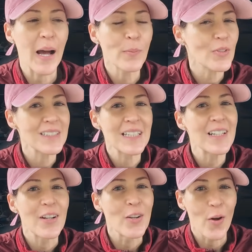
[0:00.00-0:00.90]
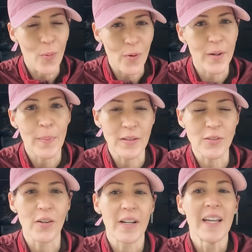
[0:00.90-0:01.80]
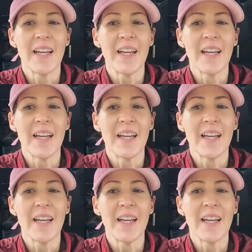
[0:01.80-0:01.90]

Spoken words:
I'm not seeing no one about a dog.